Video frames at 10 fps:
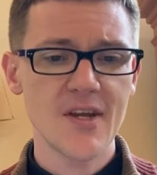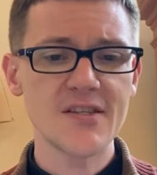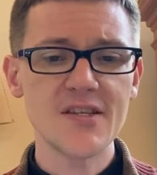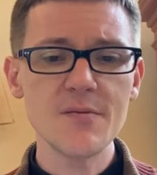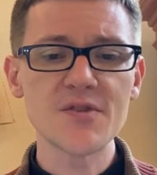
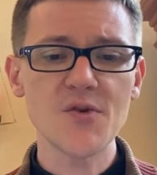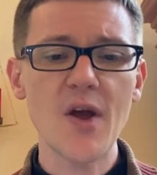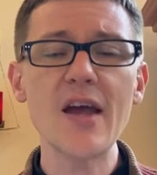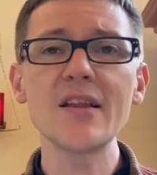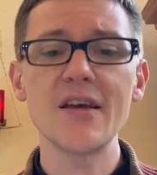It seems
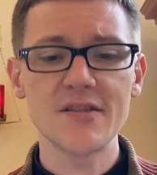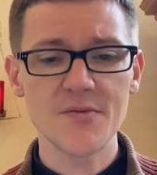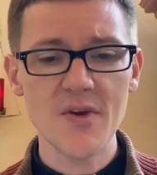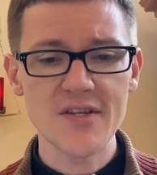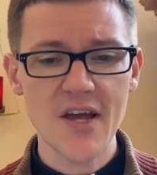so alien
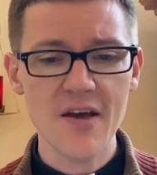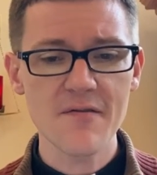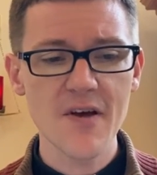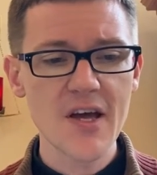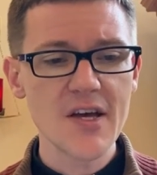to me to
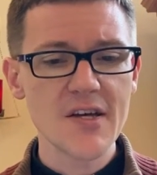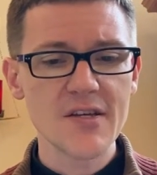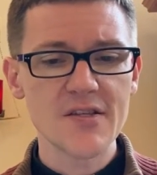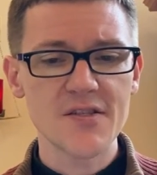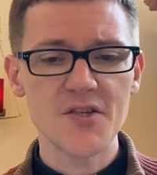have
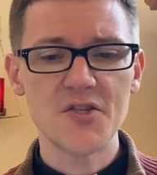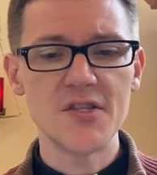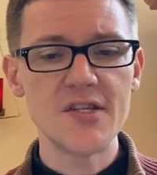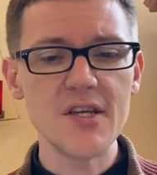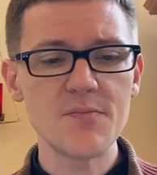
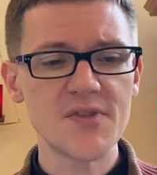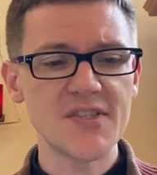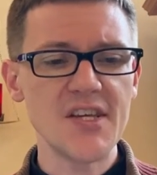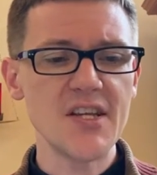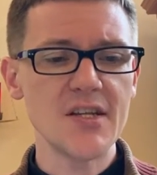such deep
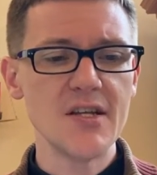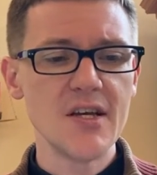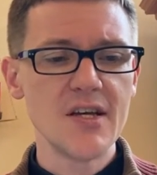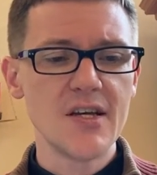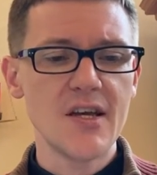seated
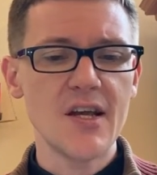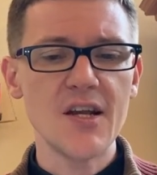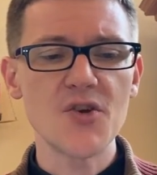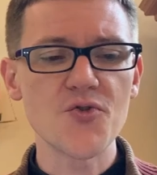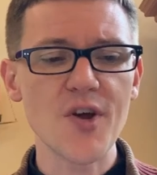and
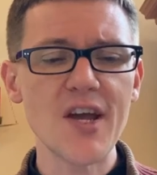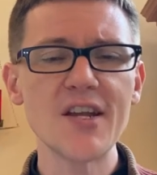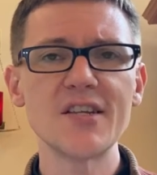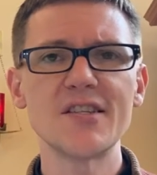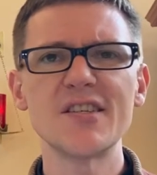
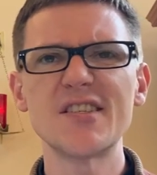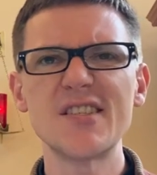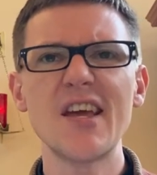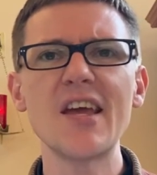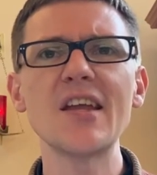ingrained
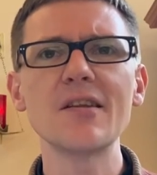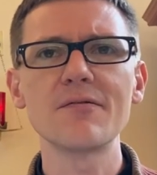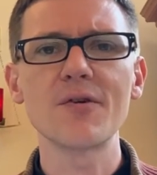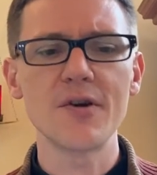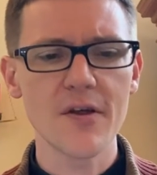disdain
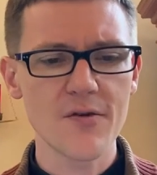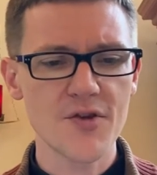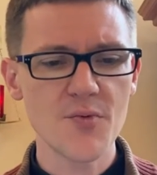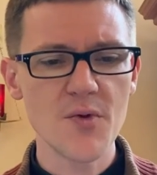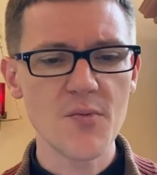for another
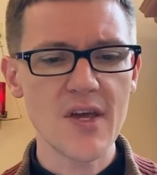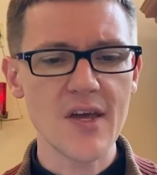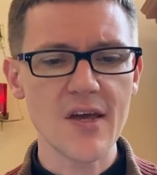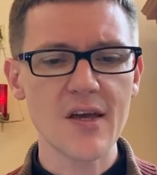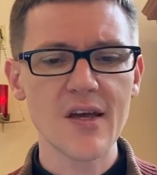human
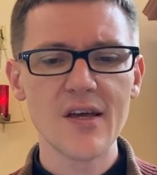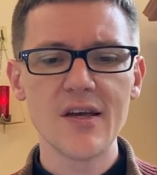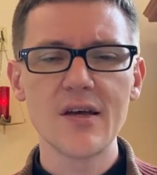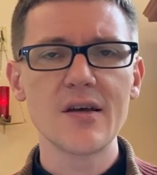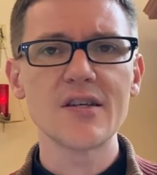being
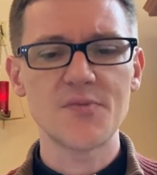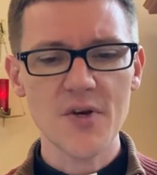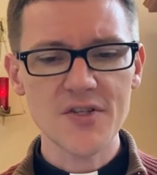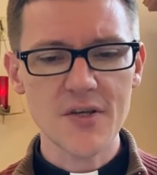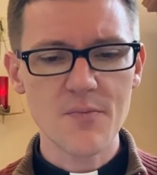
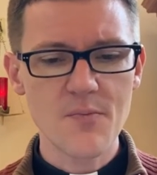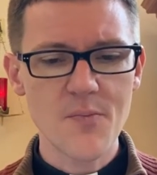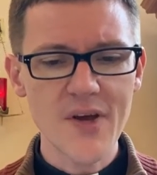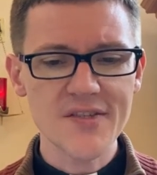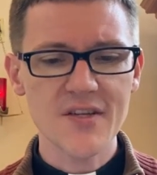especially
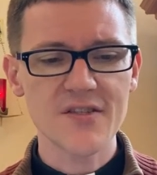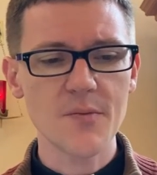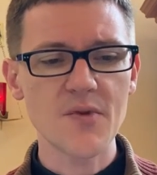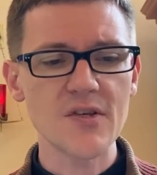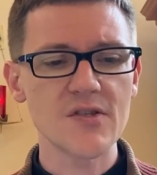based on
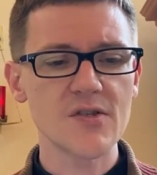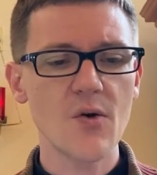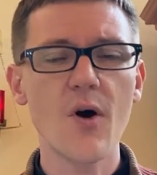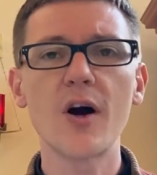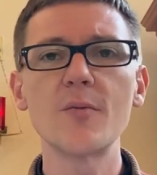something
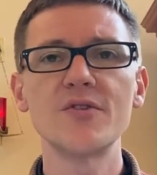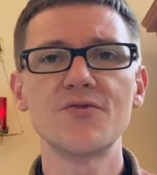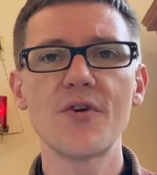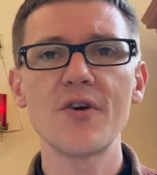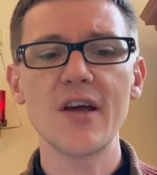so
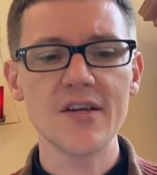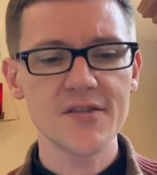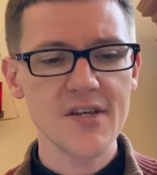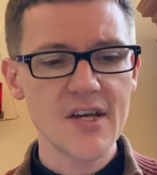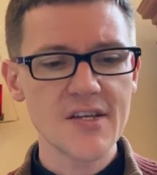arbitrary
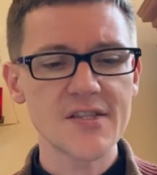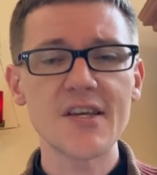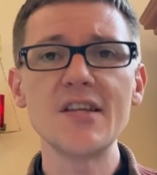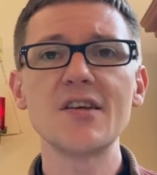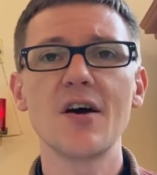as
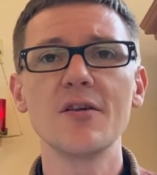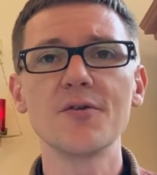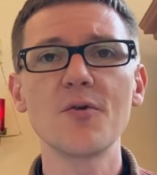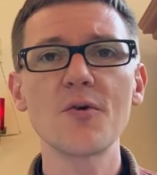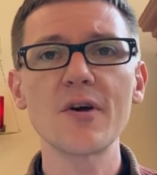skin
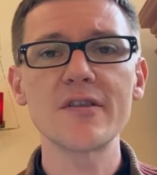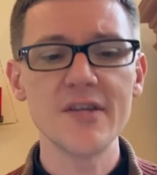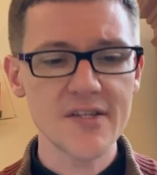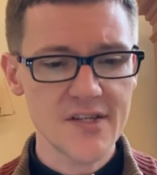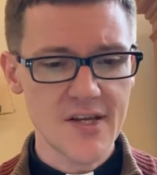color or
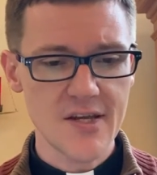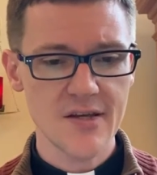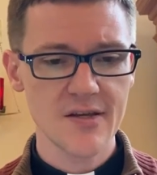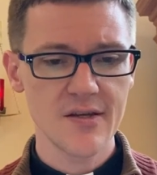ethnicity.